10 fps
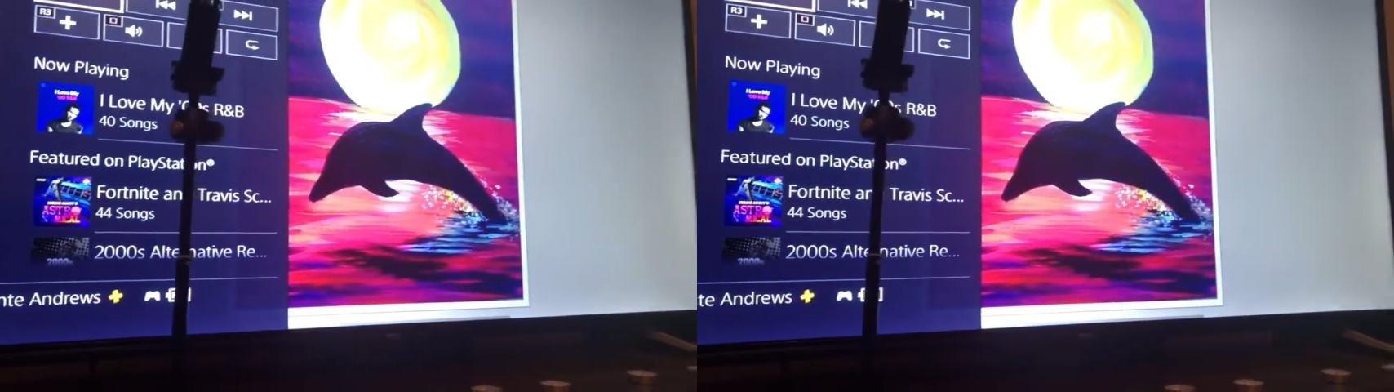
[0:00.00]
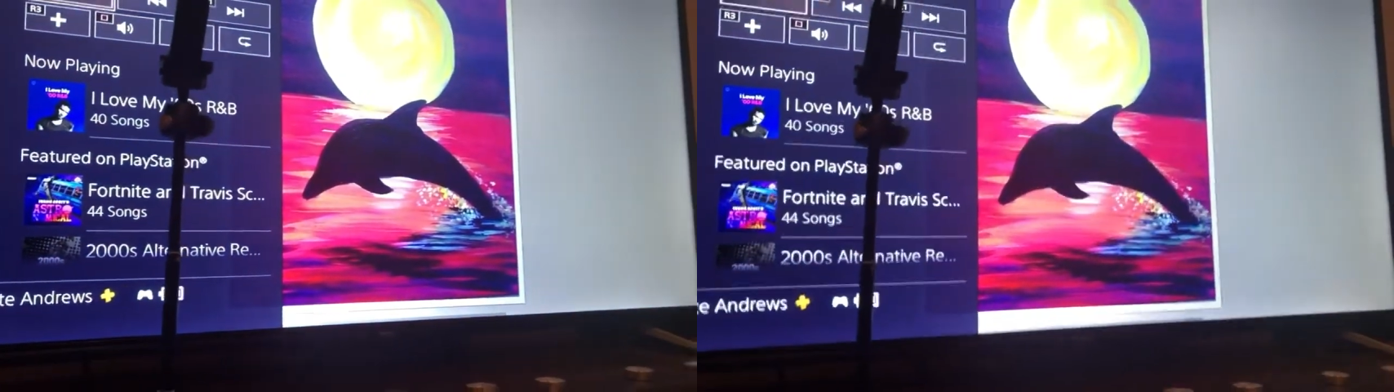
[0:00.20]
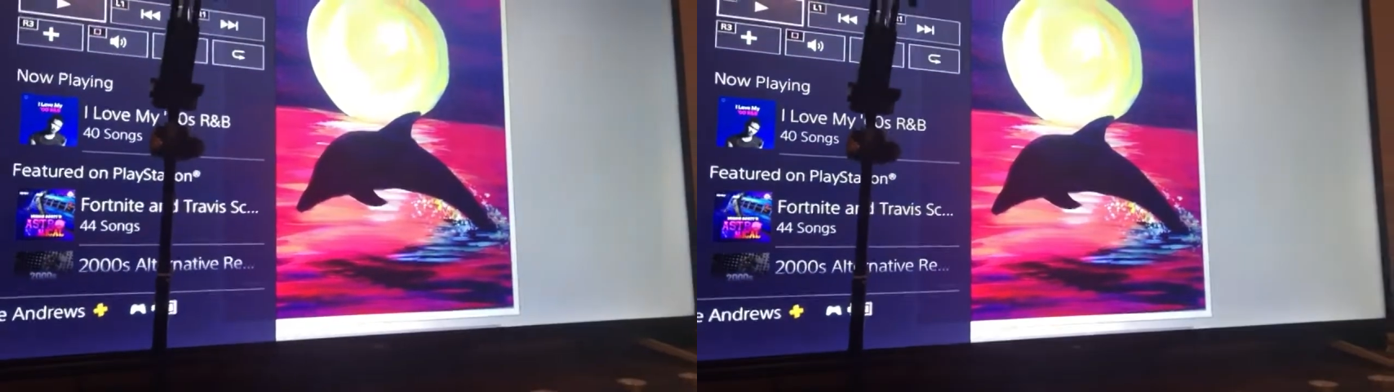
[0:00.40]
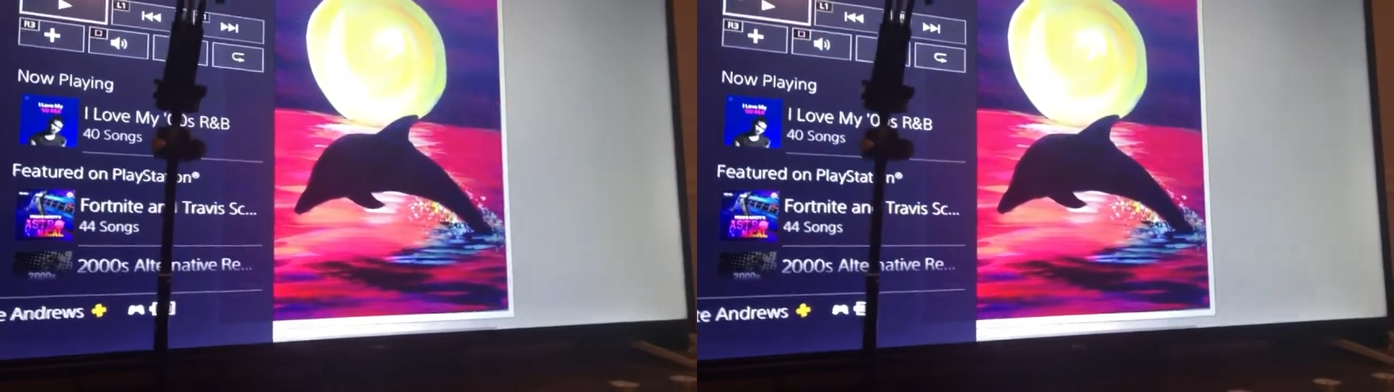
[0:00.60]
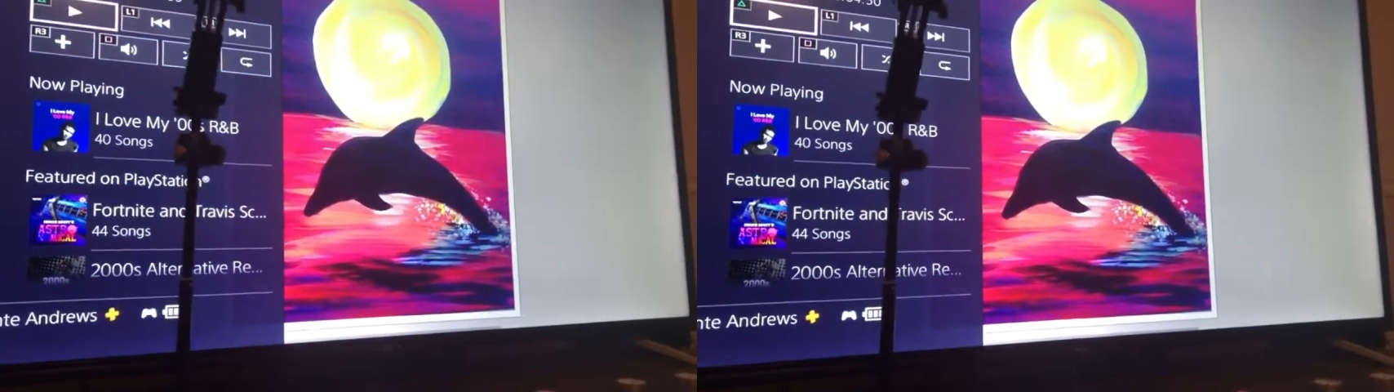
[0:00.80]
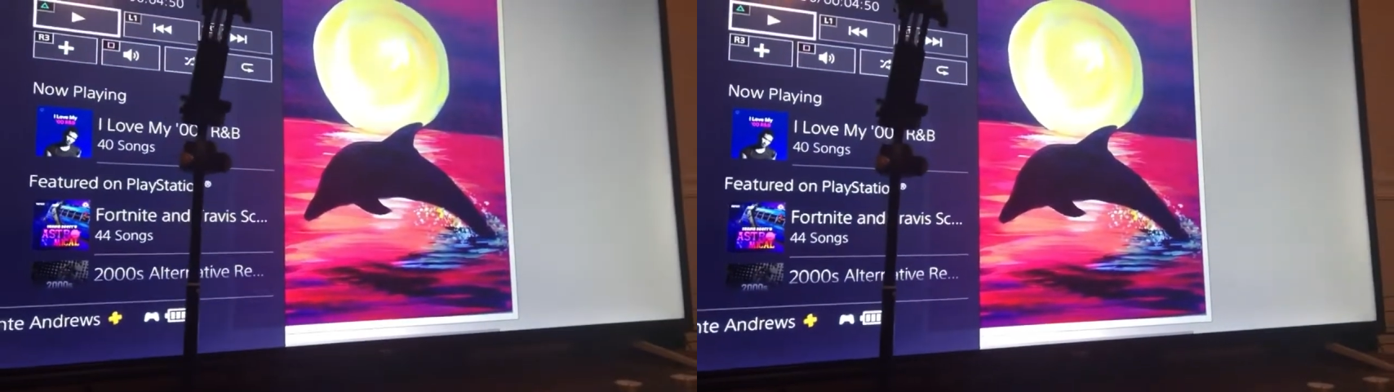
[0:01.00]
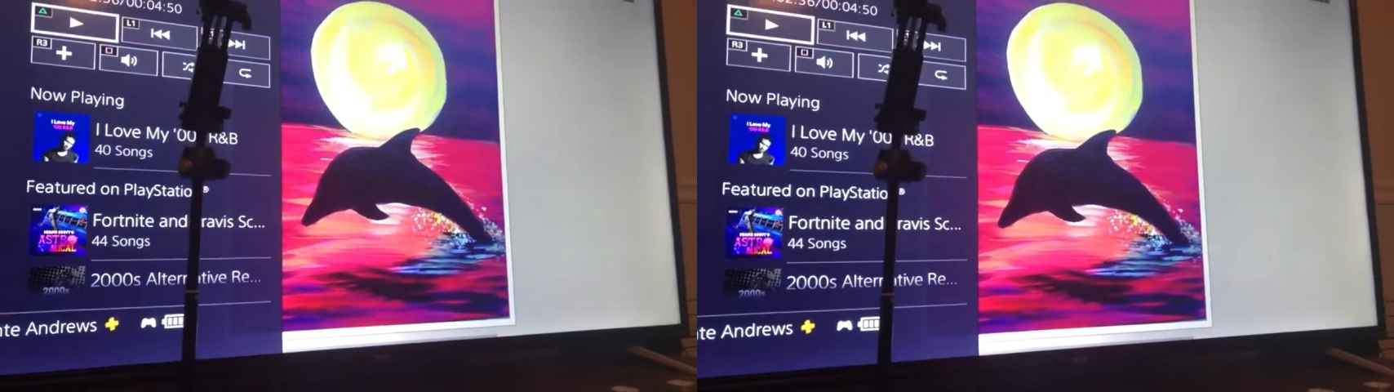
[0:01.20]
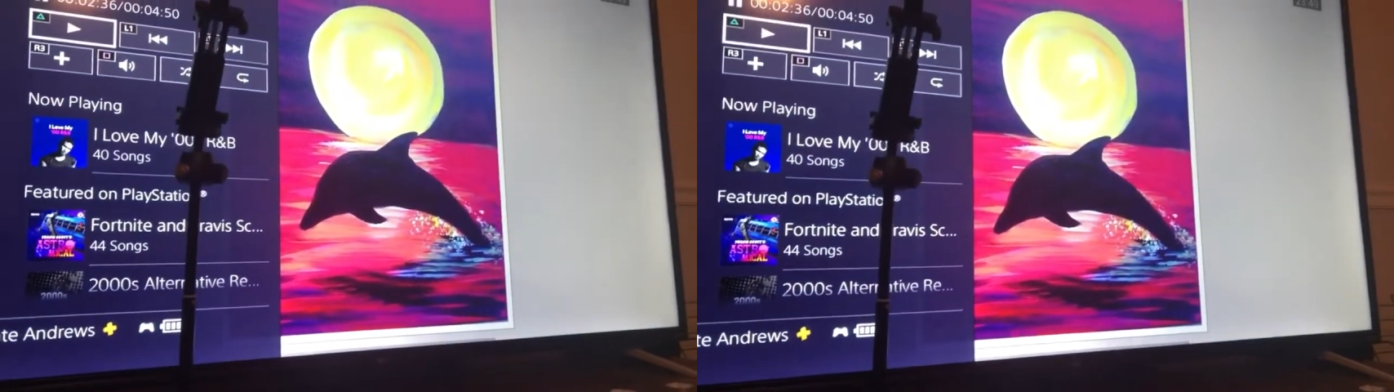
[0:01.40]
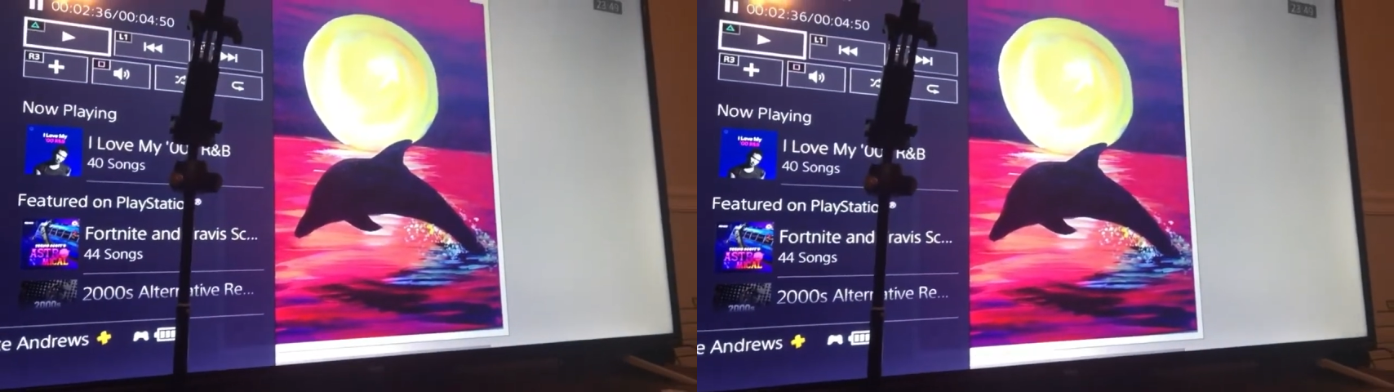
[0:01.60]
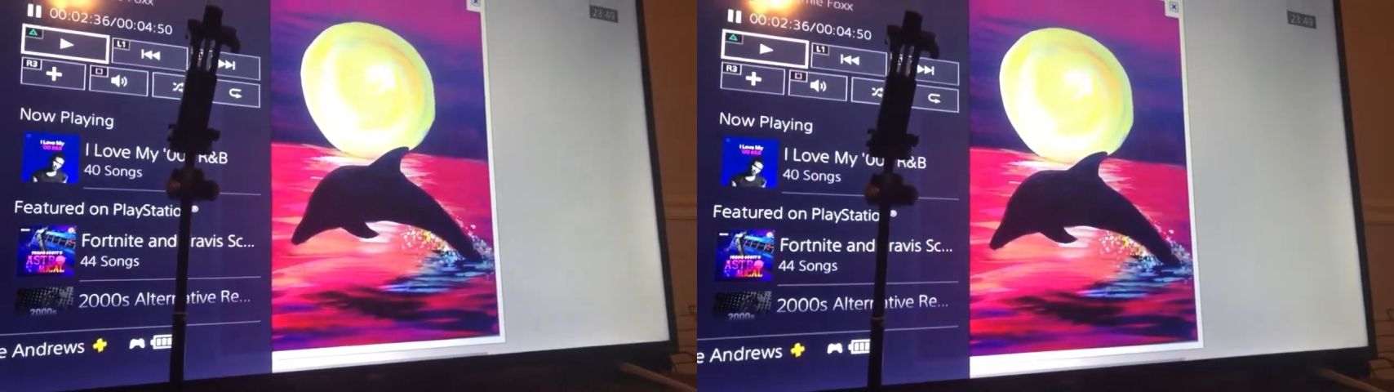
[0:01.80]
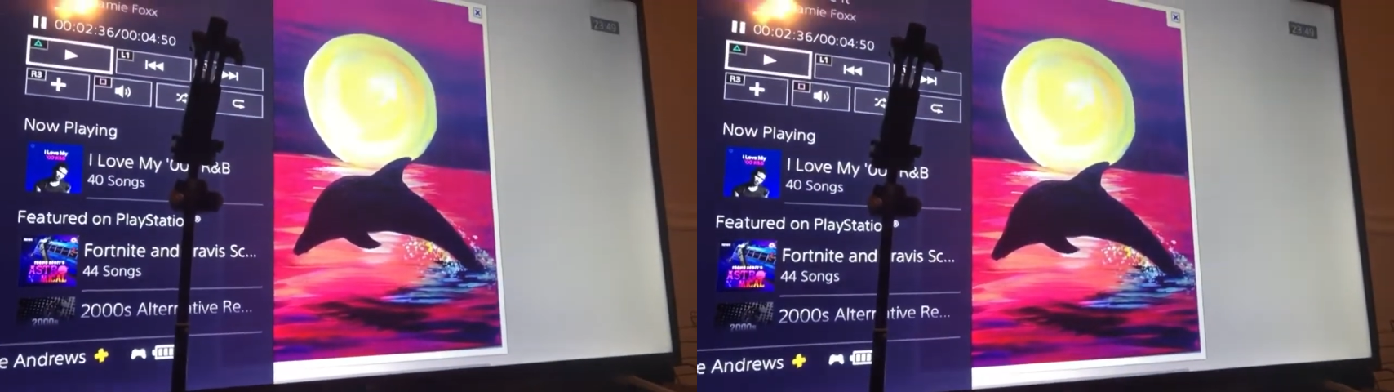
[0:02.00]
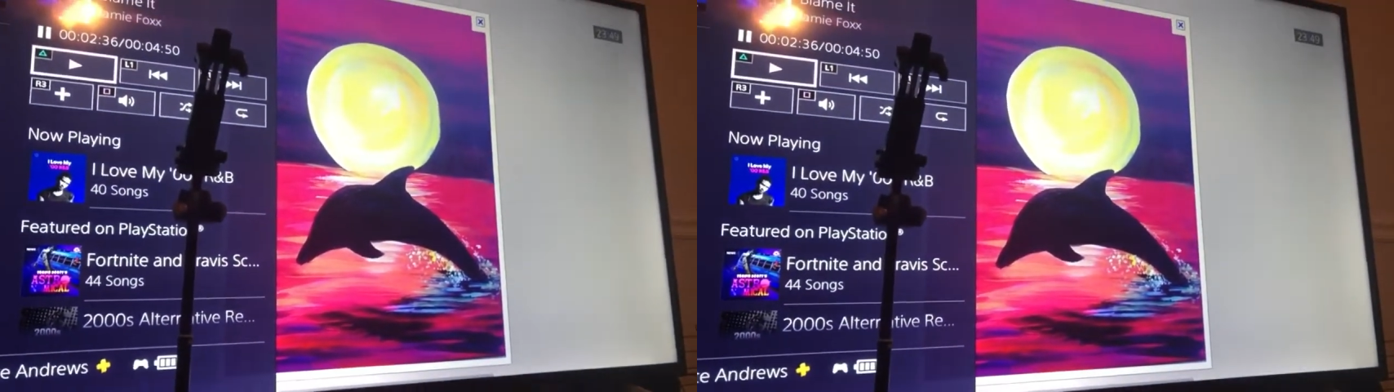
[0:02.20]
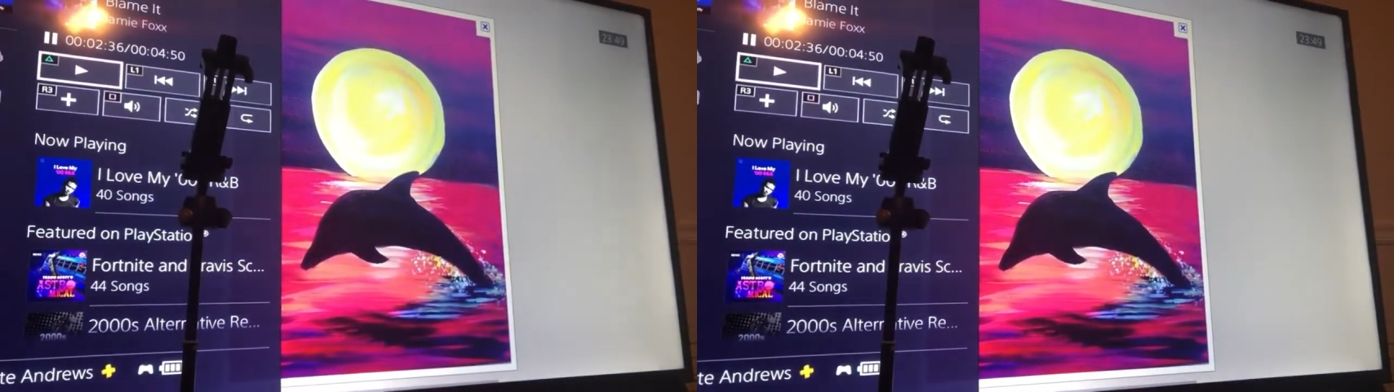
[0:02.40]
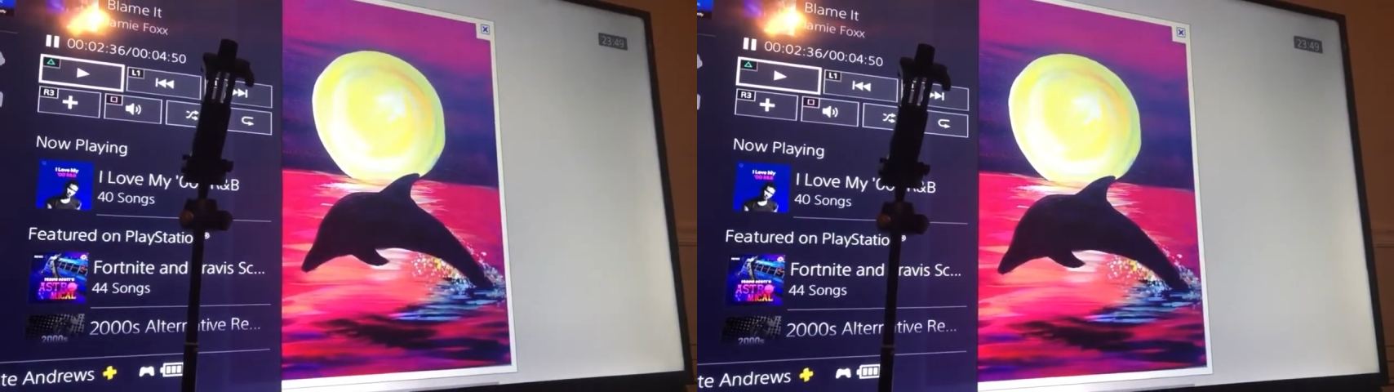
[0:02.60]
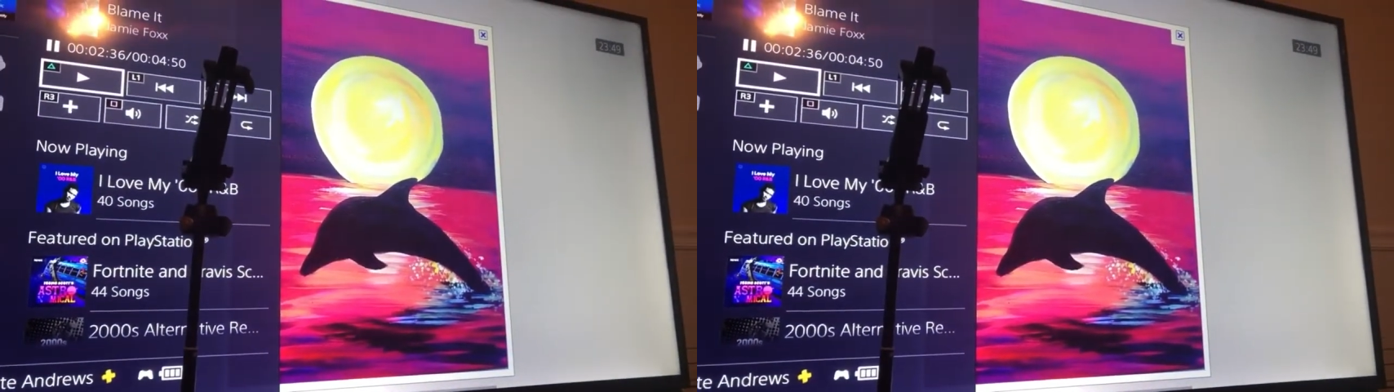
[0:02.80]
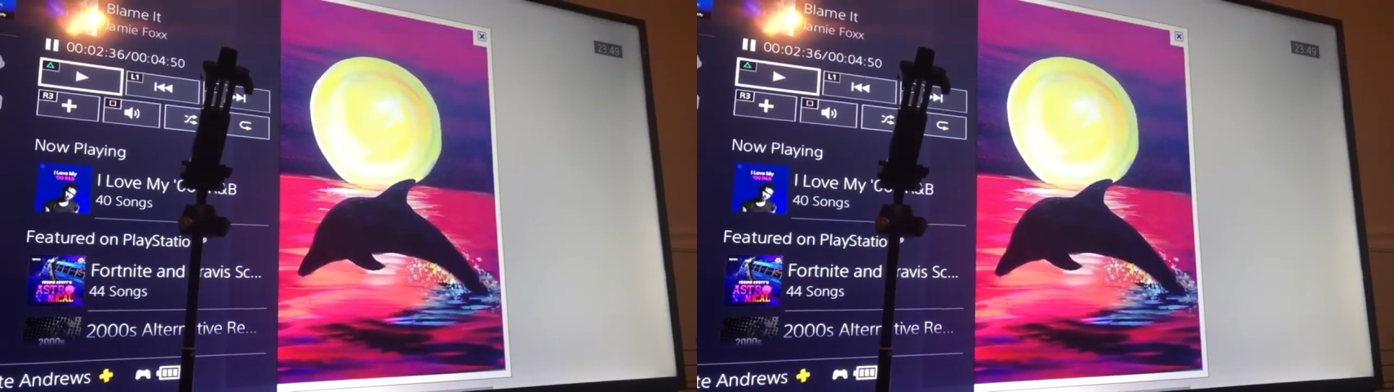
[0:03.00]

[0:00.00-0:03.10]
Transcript: No face is visible, so there are no lips to read.